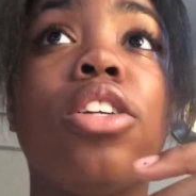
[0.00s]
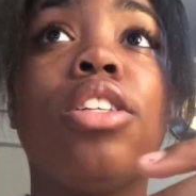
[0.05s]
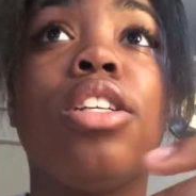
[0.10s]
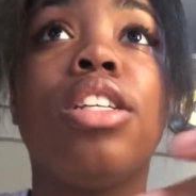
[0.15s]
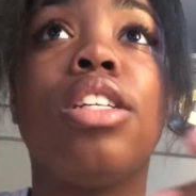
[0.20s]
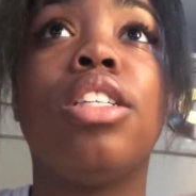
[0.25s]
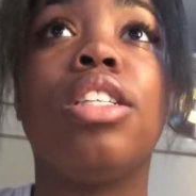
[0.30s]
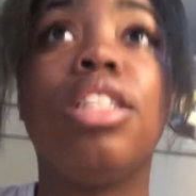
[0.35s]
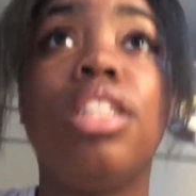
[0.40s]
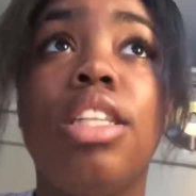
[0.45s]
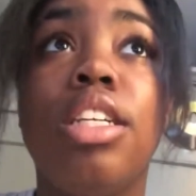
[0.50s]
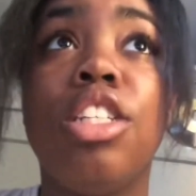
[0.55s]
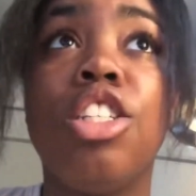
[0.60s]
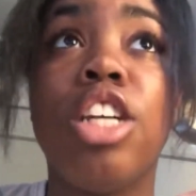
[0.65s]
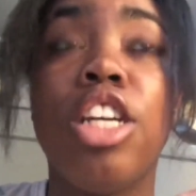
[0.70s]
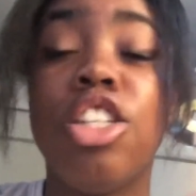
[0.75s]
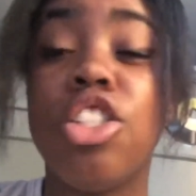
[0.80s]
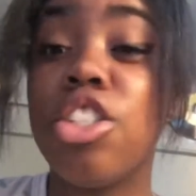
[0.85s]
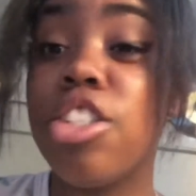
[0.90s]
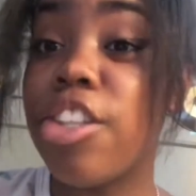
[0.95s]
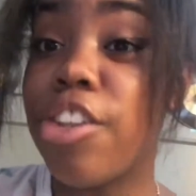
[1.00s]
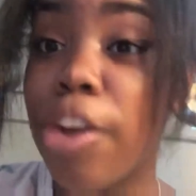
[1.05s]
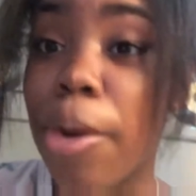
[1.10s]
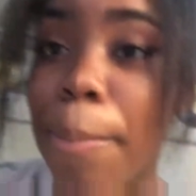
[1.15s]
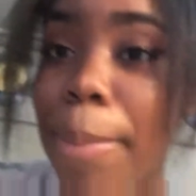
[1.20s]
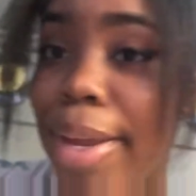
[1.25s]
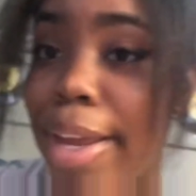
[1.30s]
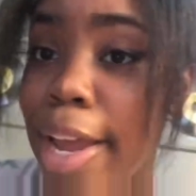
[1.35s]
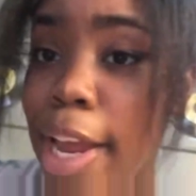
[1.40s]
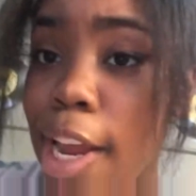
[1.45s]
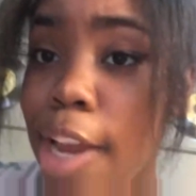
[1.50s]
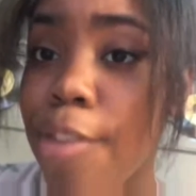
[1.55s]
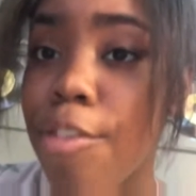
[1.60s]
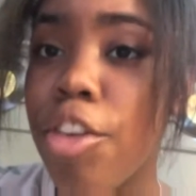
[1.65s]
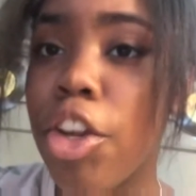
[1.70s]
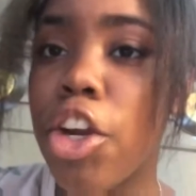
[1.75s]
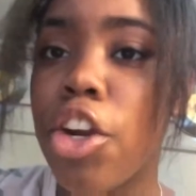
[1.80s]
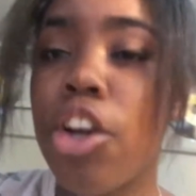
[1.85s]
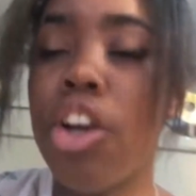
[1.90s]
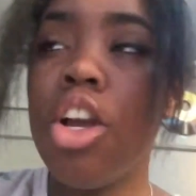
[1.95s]
to see changes in your
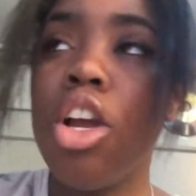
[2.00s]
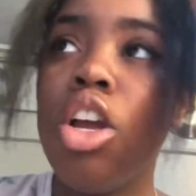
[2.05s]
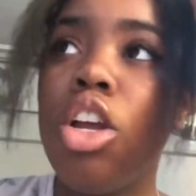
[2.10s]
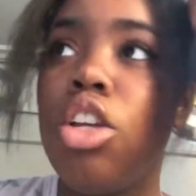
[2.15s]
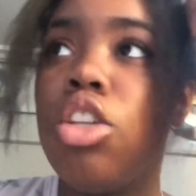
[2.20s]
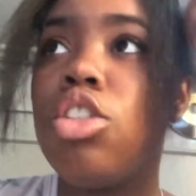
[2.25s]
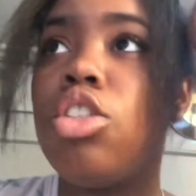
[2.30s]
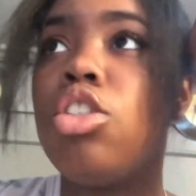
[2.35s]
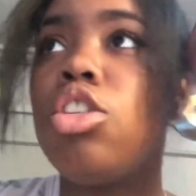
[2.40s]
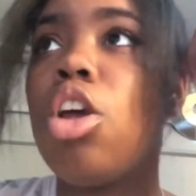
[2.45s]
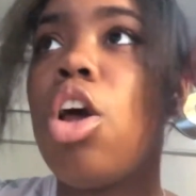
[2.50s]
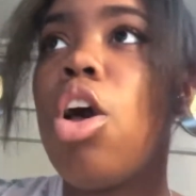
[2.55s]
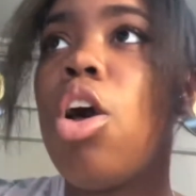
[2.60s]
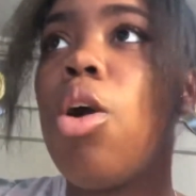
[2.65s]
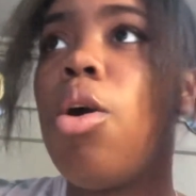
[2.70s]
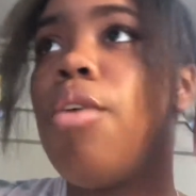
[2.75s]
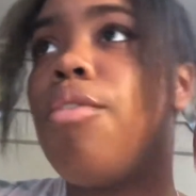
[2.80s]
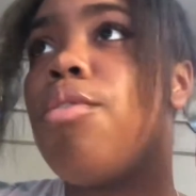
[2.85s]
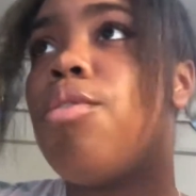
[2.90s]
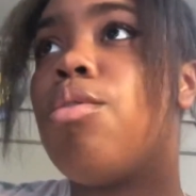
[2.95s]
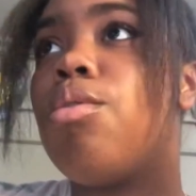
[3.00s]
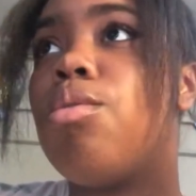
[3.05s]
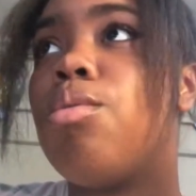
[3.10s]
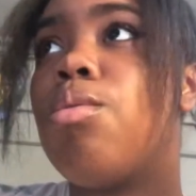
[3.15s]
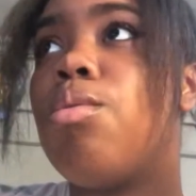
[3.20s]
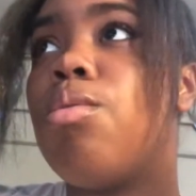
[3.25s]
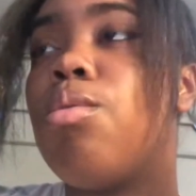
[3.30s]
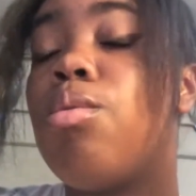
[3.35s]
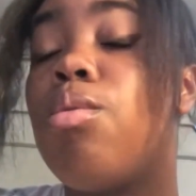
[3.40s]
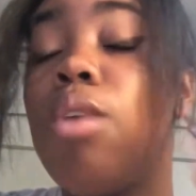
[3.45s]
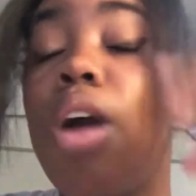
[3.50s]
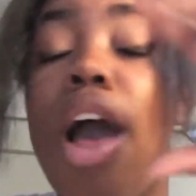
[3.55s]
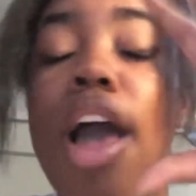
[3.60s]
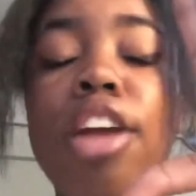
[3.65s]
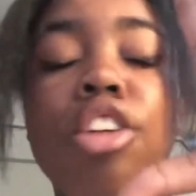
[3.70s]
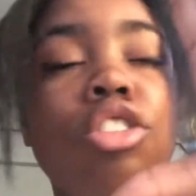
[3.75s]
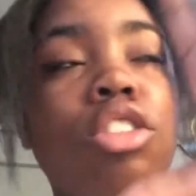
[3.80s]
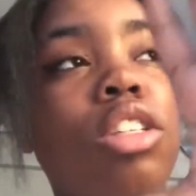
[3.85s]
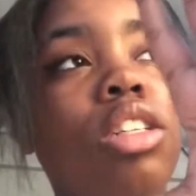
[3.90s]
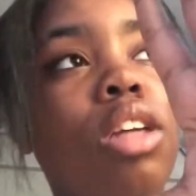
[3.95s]
behavior. So
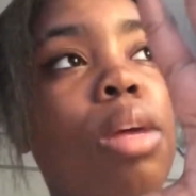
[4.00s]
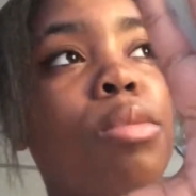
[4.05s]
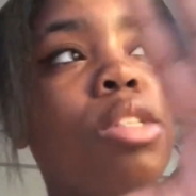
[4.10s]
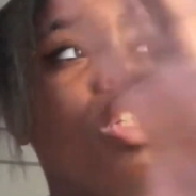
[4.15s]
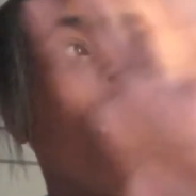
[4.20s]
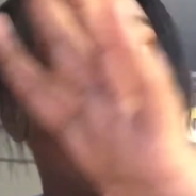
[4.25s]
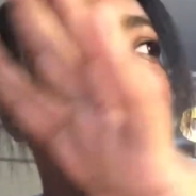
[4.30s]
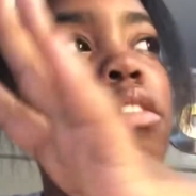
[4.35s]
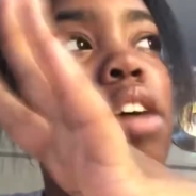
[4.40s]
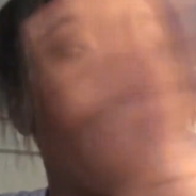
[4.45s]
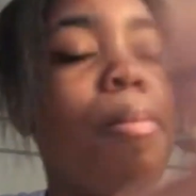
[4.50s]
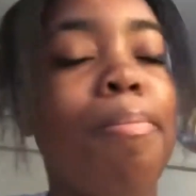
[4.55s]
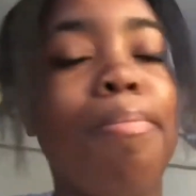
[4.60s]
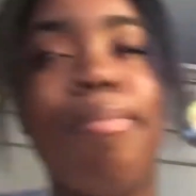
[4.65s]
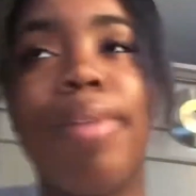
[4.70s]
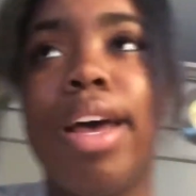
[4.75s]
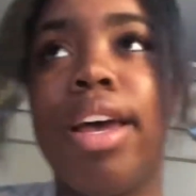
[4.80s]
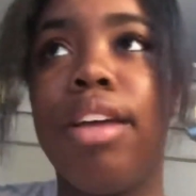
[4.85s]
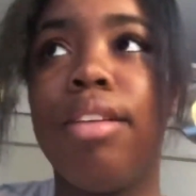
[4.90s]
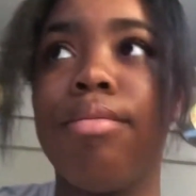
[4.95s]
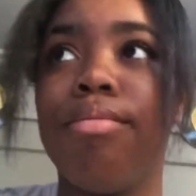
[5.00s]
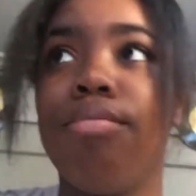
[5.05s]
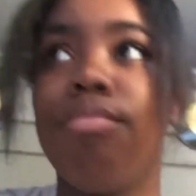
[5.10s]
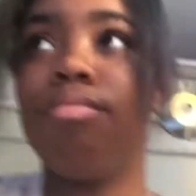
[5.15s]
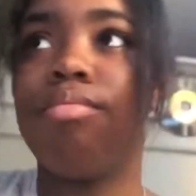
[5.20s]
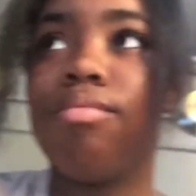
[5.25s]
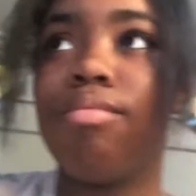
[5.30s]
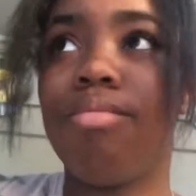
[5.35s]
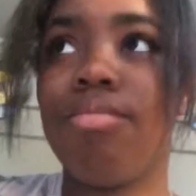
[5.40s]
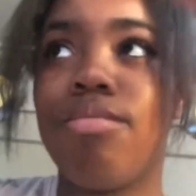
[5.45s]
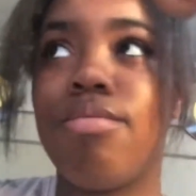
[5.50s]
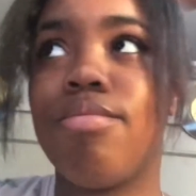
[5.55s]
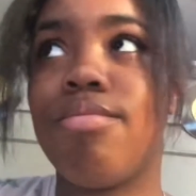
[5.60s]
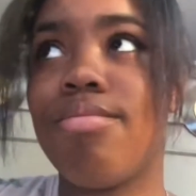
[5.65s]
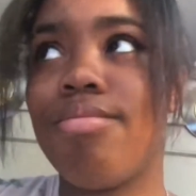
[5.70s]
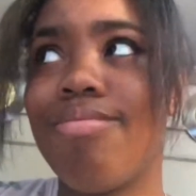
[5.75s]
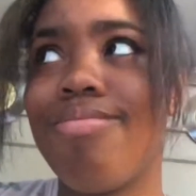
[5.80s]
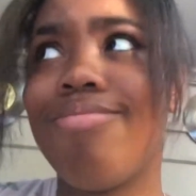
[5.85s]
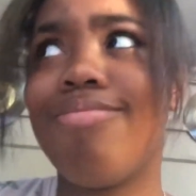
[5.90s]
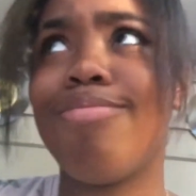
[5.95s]
actually, I'm just gonna let my
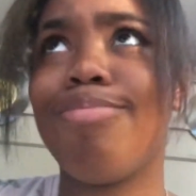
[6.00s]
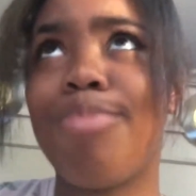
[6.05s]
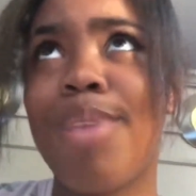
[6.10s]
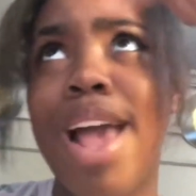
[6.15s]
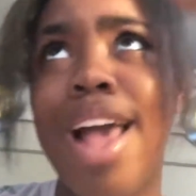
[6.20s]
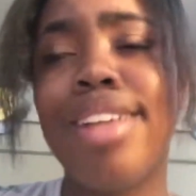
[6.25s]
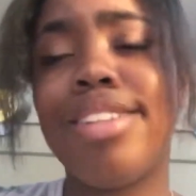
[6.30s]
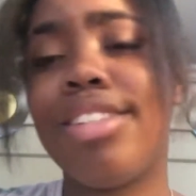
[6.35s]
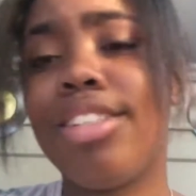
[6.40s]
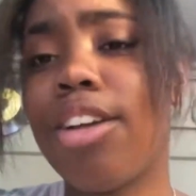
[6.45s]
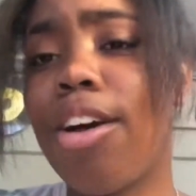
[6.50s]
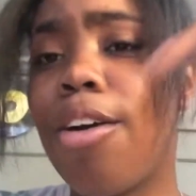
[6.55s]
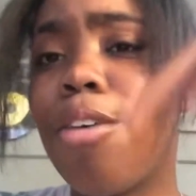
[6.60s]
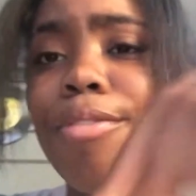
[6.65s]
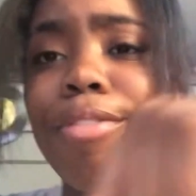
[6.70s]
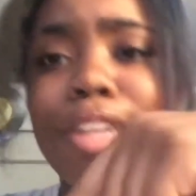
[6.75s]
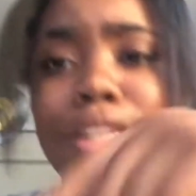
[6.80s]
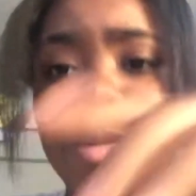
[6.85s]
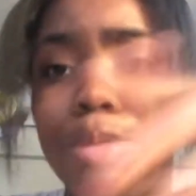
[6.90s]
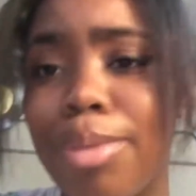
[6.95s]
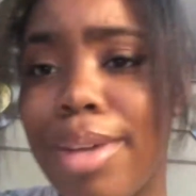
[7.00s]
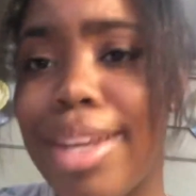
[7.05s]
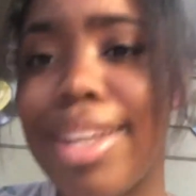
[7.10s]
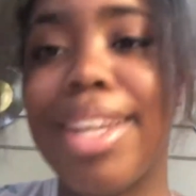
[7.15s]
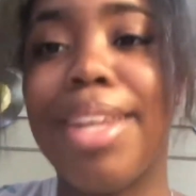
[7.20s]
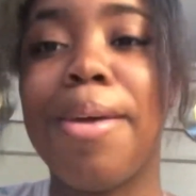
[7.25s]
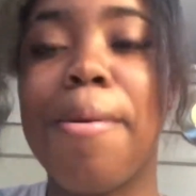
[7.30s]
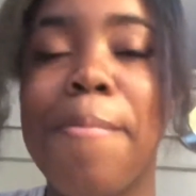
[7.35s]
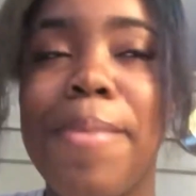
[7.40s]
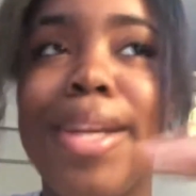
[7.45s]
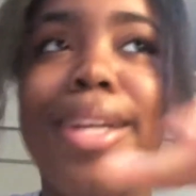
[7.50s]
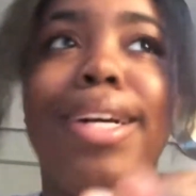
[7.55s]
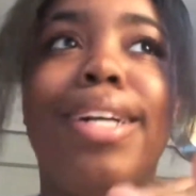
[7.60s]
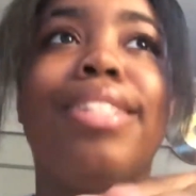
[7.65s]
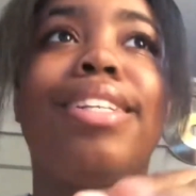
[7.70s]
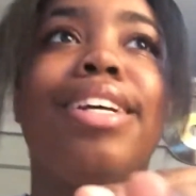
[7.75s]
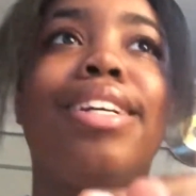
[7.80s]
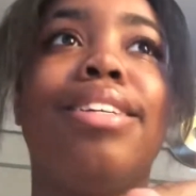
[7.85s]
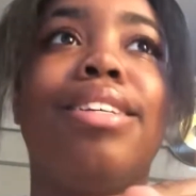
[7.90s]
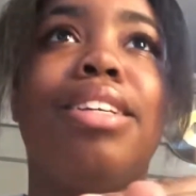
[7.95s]
past self explain it because
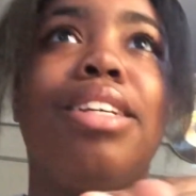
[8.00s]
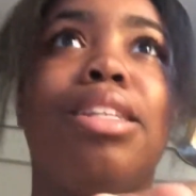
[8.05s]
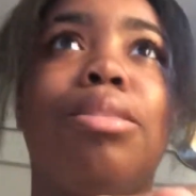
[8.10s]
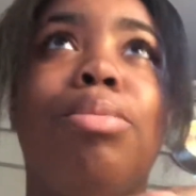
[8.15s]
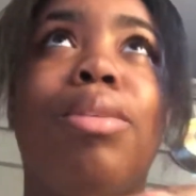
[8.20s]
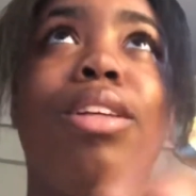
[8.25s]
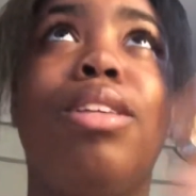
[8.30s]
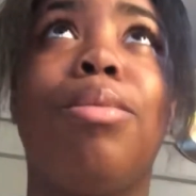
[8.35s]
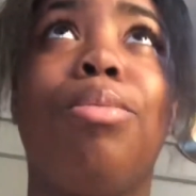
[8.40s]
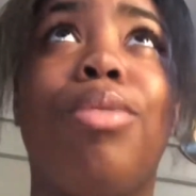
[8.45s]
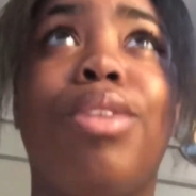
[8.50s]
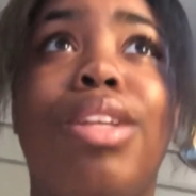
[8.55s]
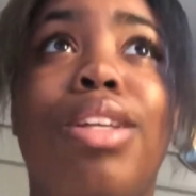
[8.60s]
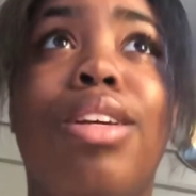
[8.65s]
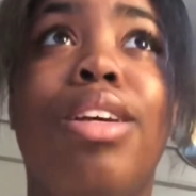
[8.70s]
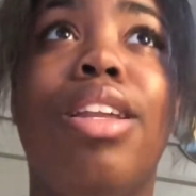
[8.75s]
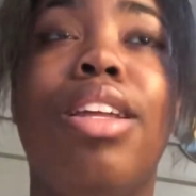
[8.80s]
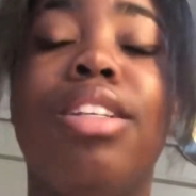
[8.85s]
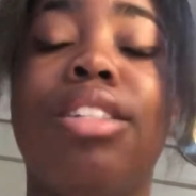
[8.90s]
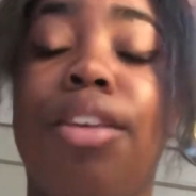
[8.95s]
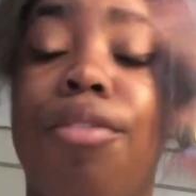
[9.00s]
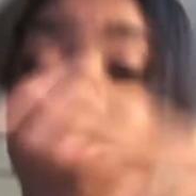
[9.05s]
I explained it pretty good except